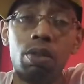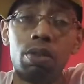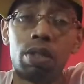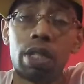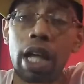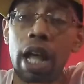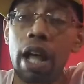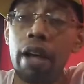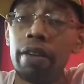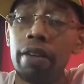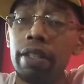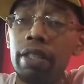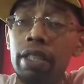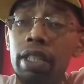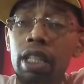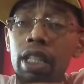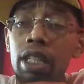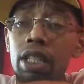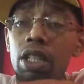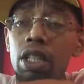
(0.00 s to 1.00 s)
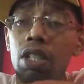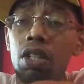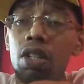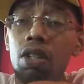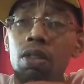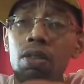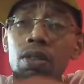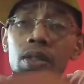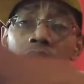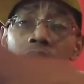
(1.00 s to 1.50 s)
Tyra. You
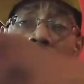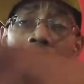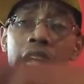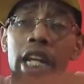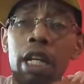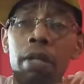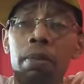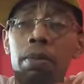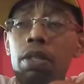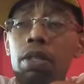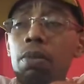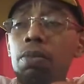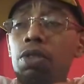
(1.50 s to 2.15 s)
know, light up some